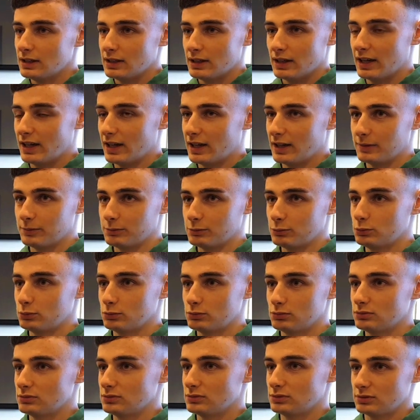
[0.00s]

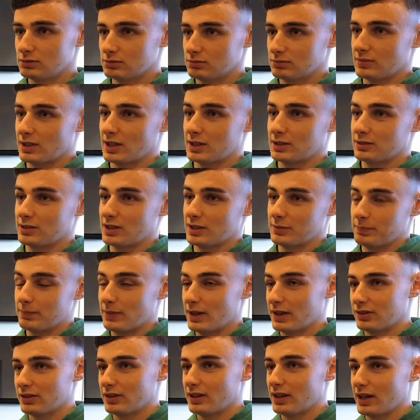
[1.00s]
That
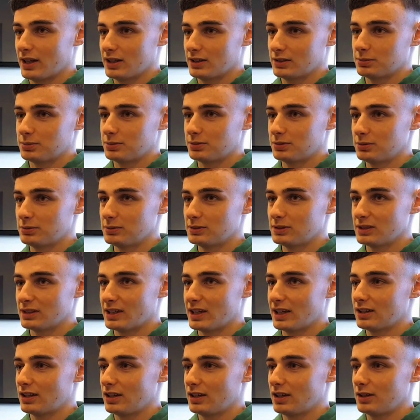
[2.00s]
basically helps with
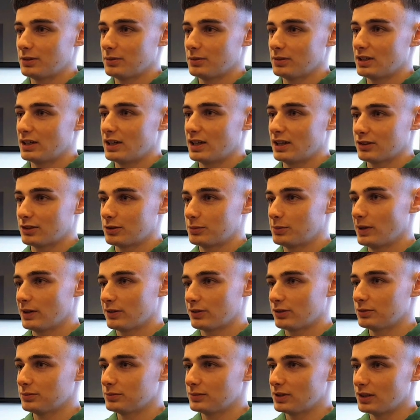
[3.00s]
getting along with the lads, because we have
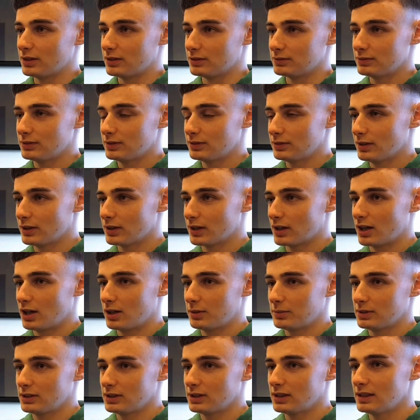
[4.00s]
something in
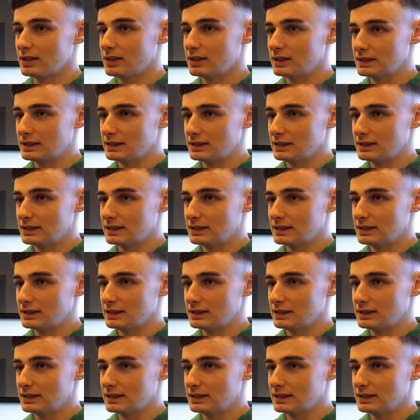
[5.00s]
common.